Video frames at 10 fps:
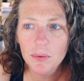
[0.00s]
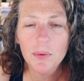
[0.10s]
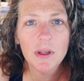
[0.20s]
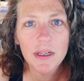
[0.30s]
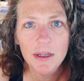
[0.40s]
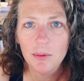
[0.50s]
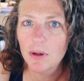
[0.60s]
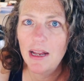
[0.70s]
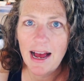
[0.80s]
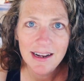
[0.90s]
really
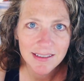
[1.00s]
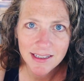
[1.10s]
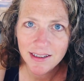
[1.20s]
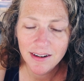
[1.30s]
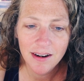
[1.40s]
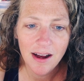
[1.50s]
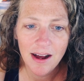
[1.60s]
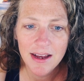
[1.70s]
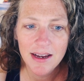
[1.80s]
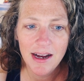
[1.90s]
relaxing. I,